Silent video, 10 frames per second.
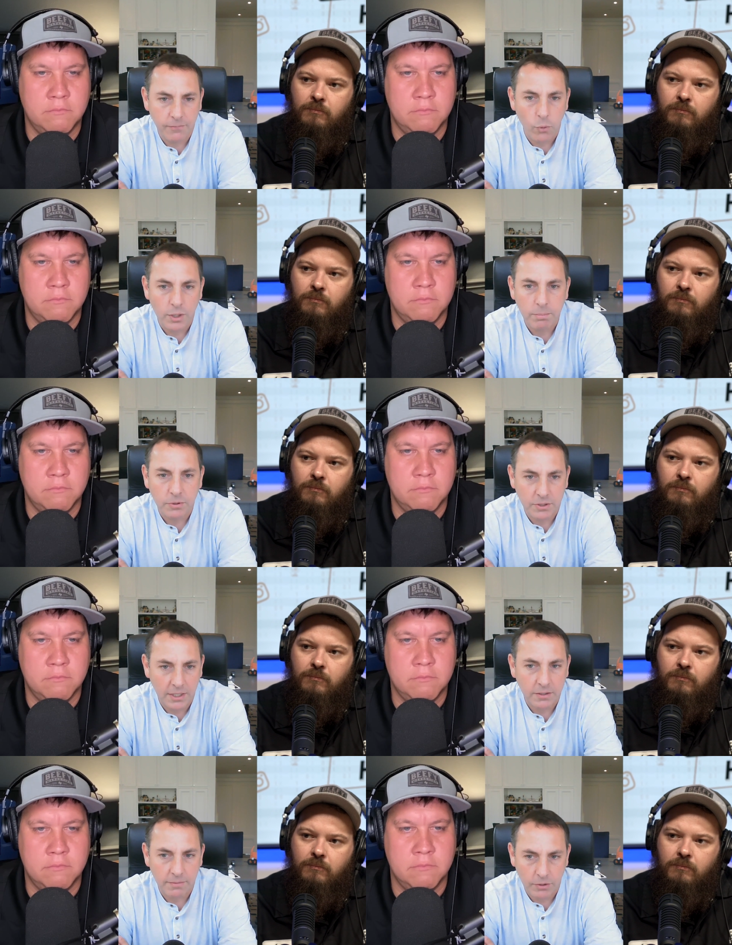
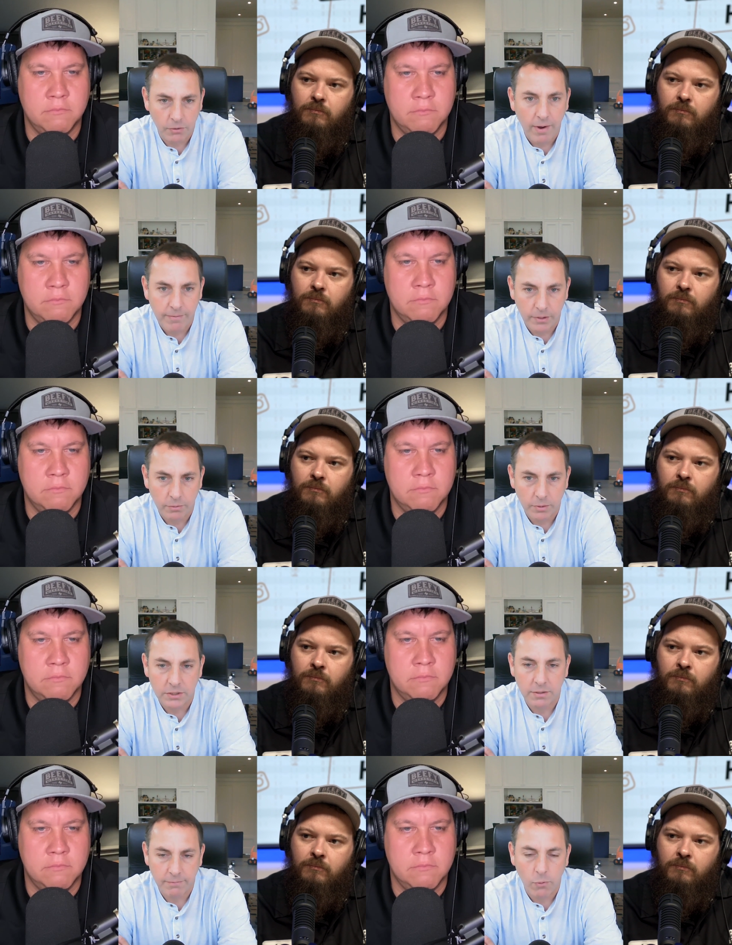Speaker 1: 40% of your revenue.
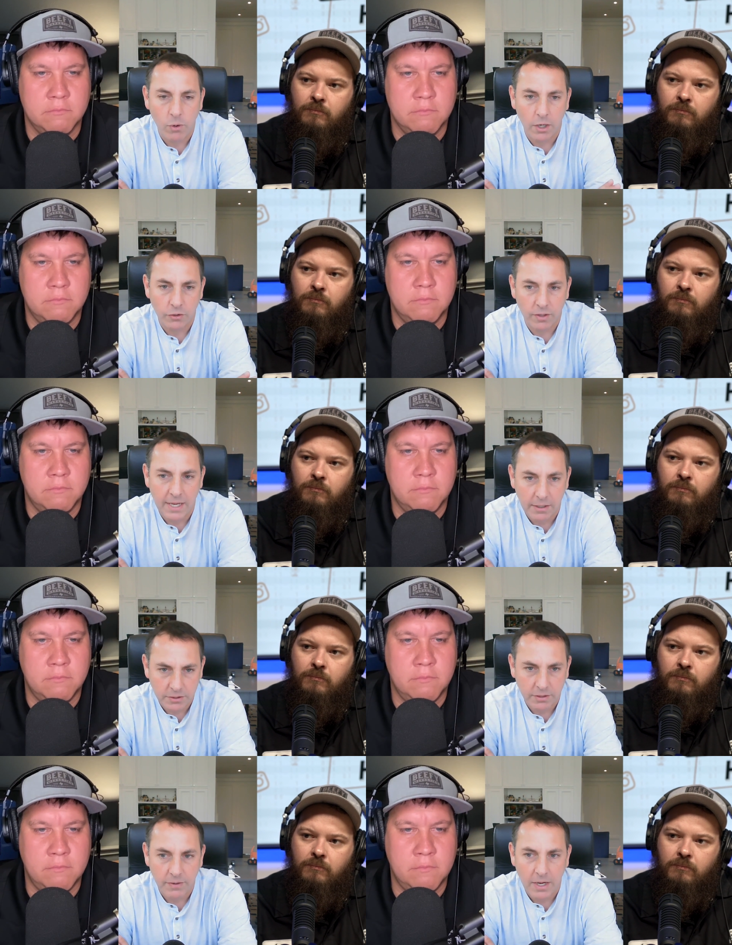It's the
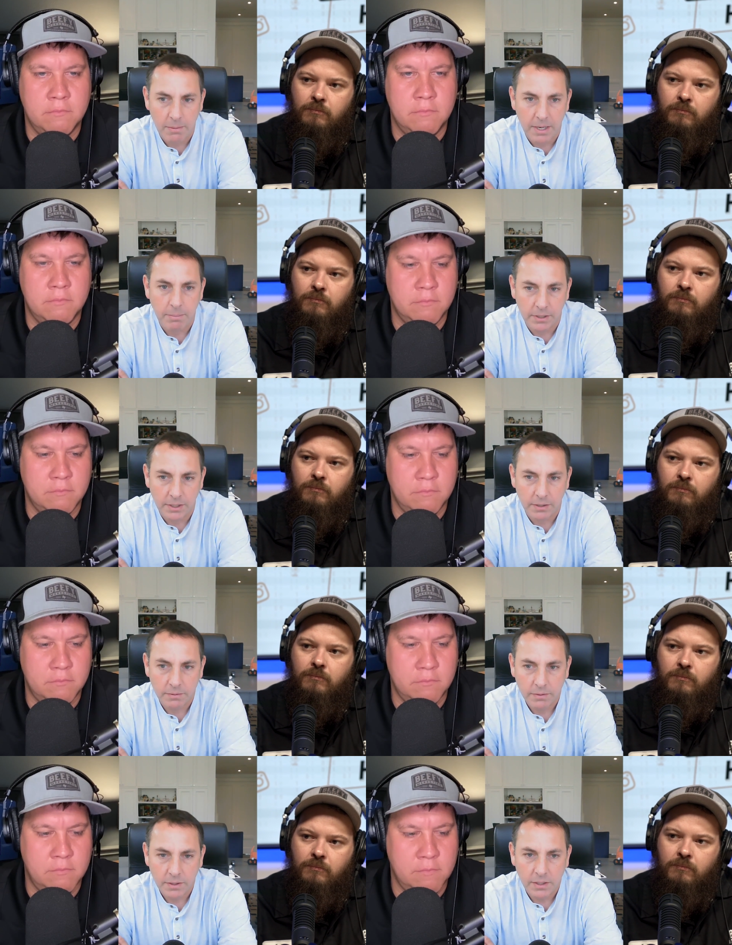400,000 divided by a million.
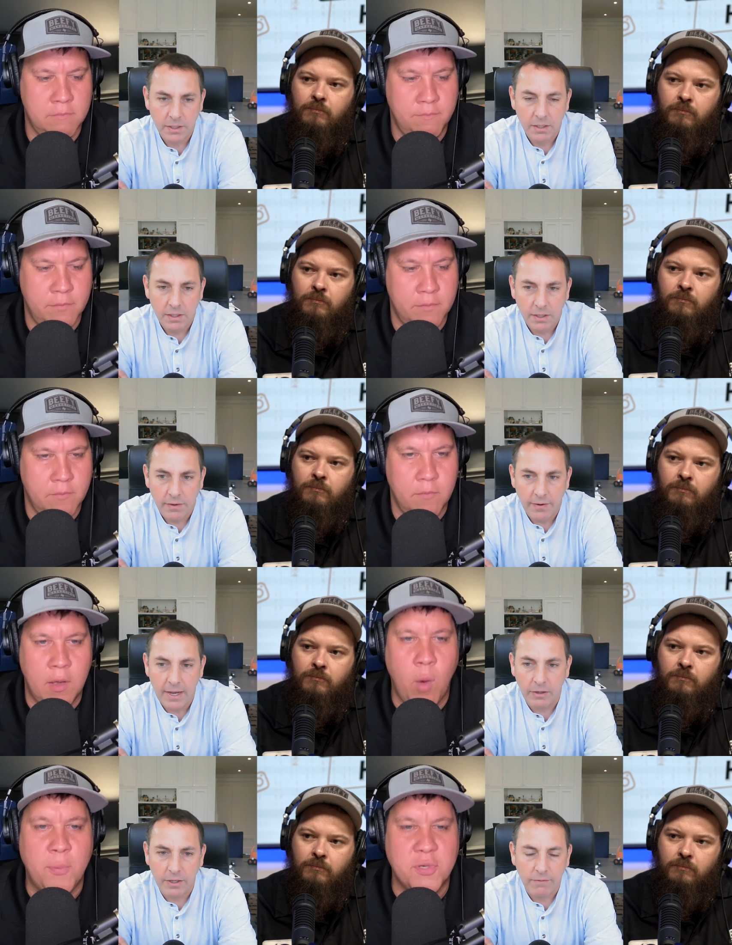And
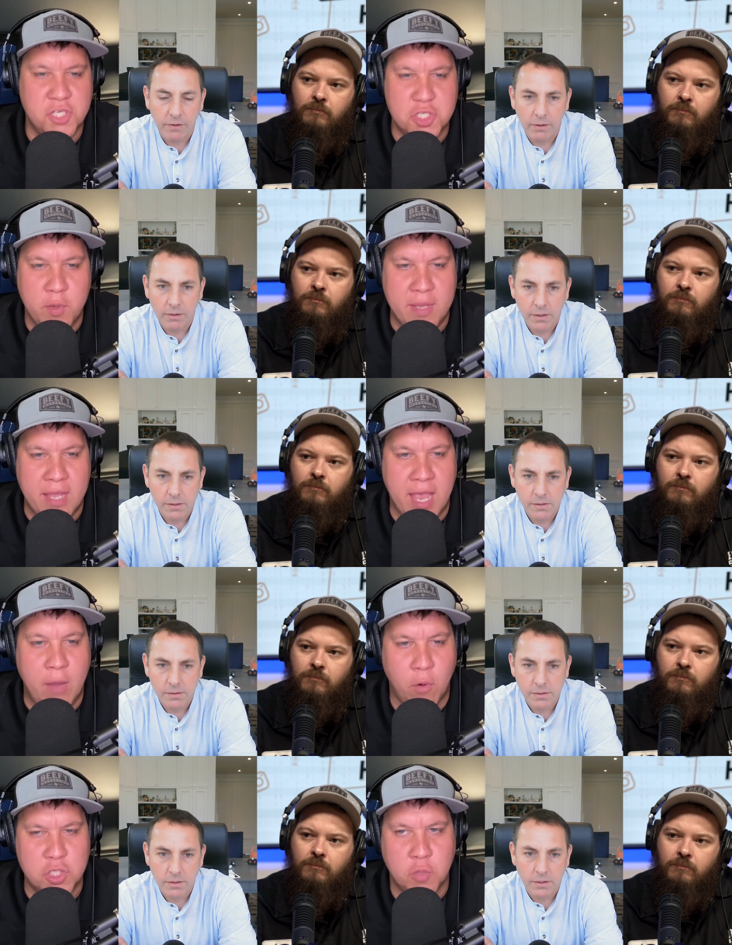what now, percent should we be
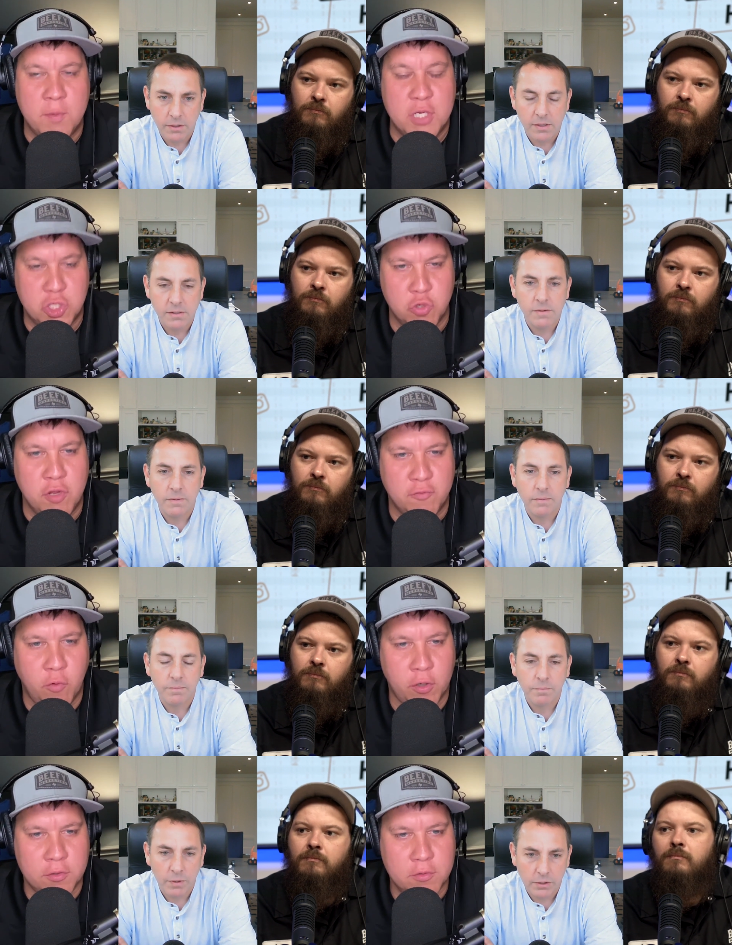should we
Speaker 2: be shooting
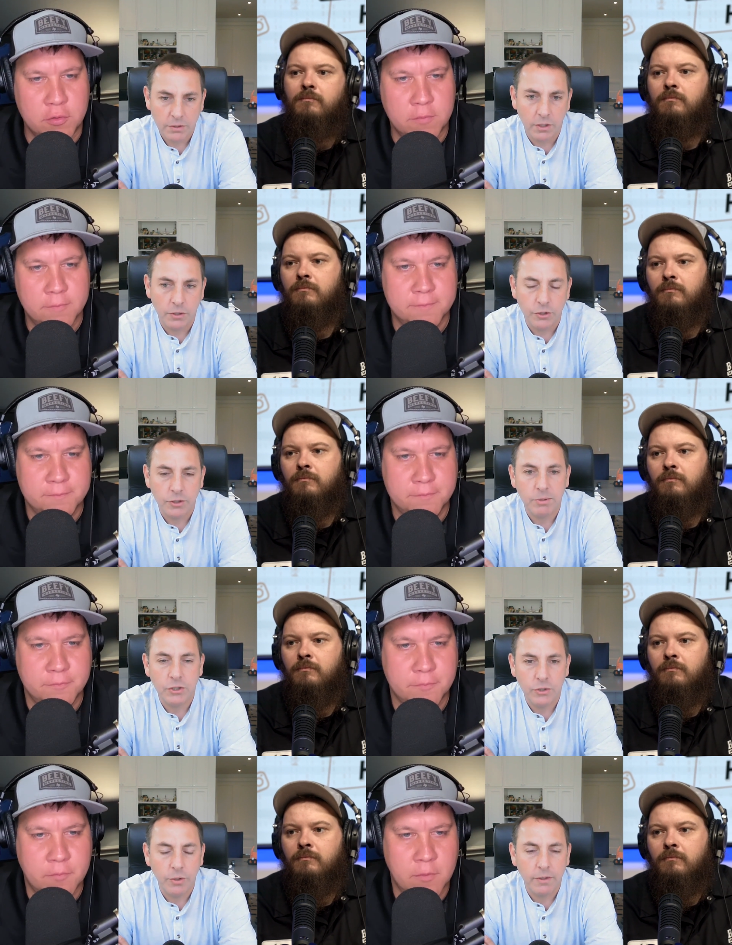for?
Speaker 1: So you should
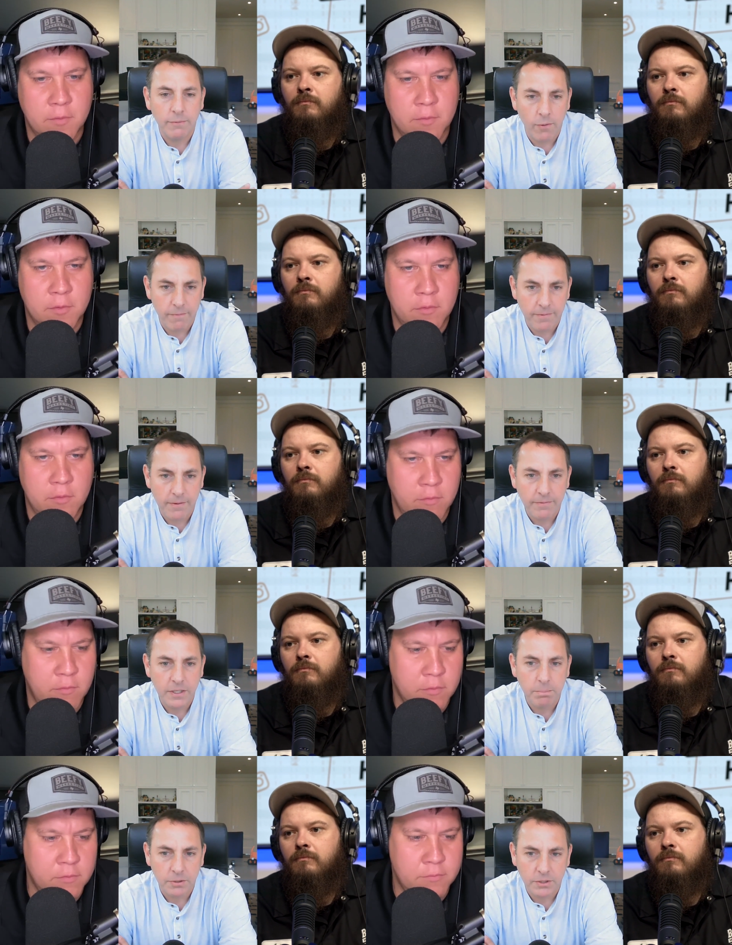be shooting for
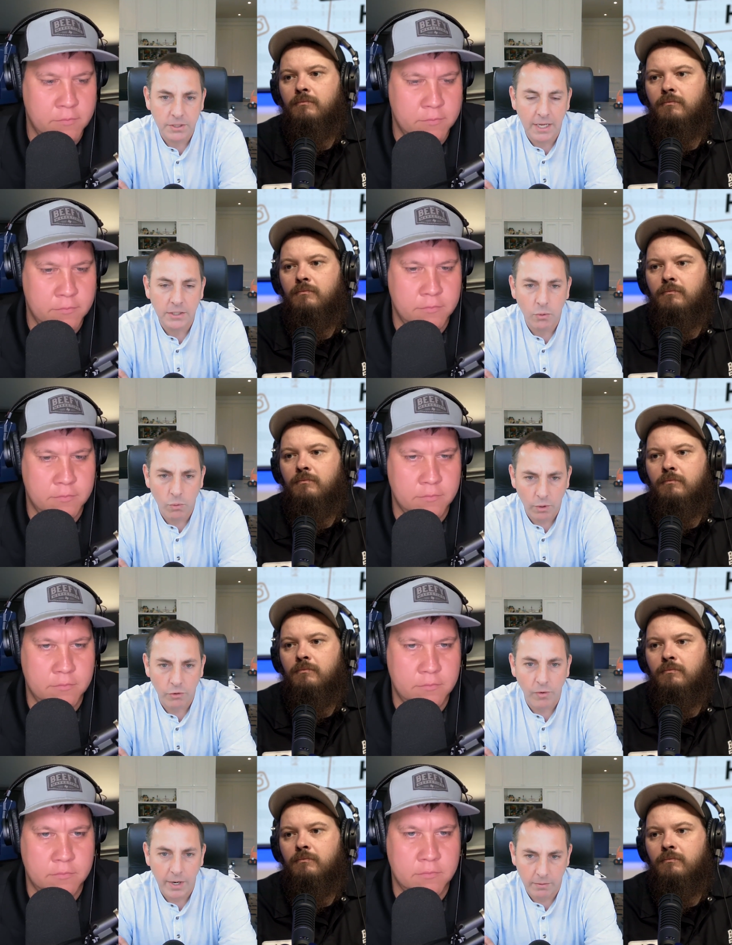50%
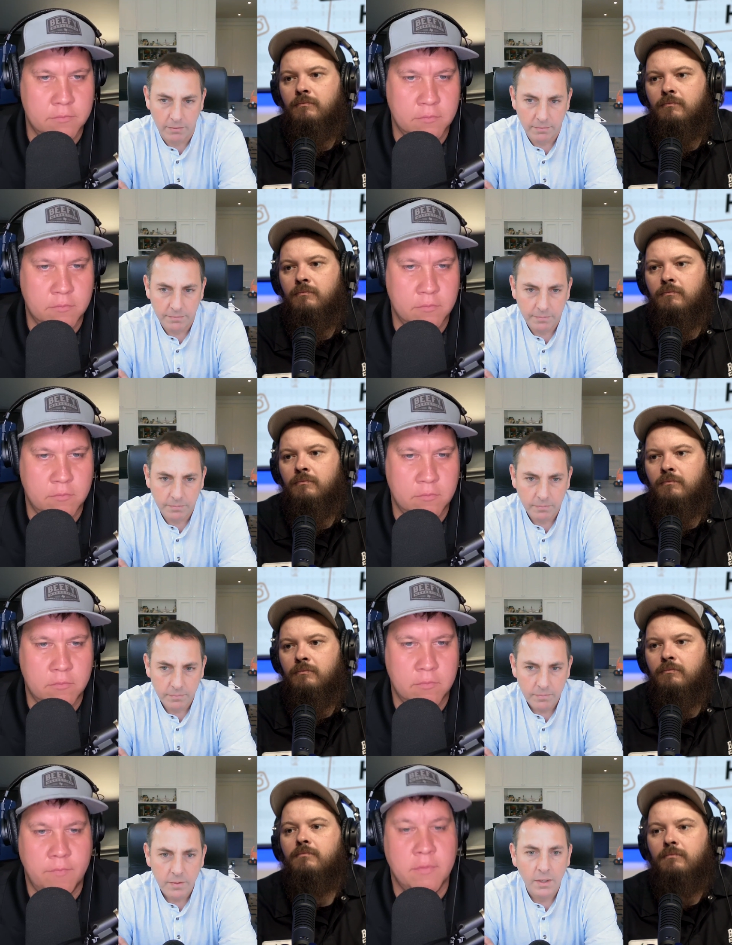or greater.
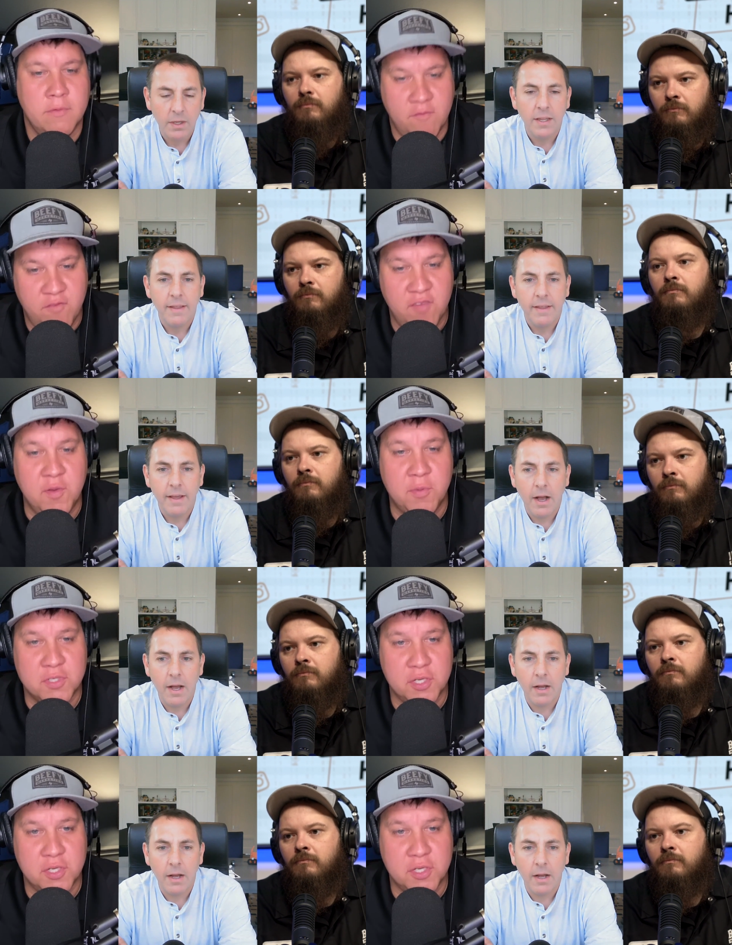50% or